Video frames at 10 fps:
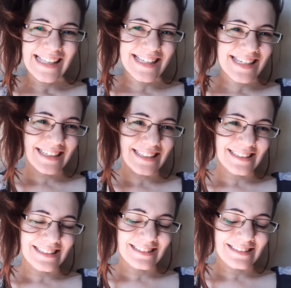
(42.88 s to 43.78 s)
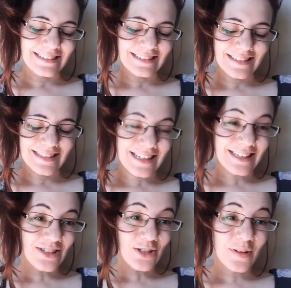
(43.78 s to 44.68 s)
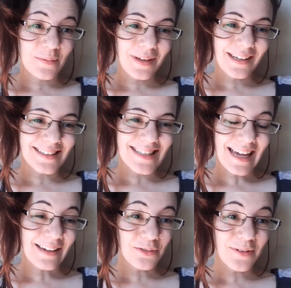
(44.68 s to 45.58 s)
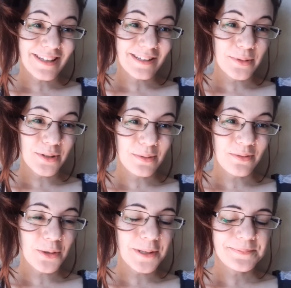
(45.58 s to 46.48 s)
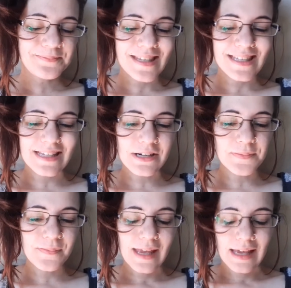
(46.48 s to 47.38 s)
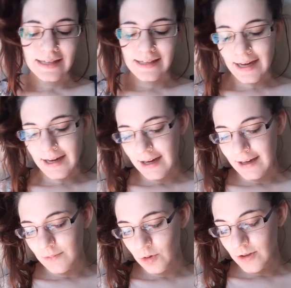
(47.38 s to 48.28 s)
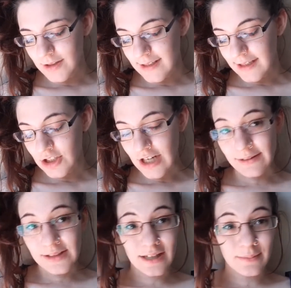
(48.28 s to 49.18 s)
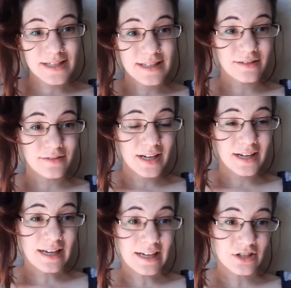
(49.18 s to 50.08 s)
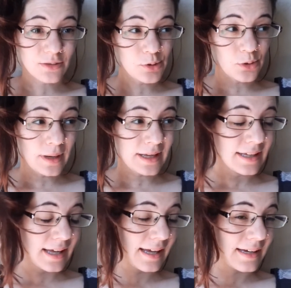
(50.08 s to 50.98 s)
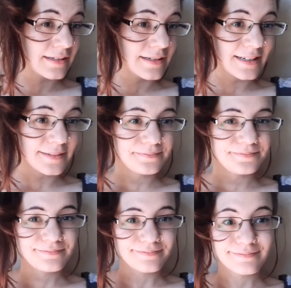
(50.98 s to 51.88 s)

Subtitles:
that's not gonna do it because I haven't read this book before. So, yeah, I'm going to take a shower, tell myself that I can actually be awake, and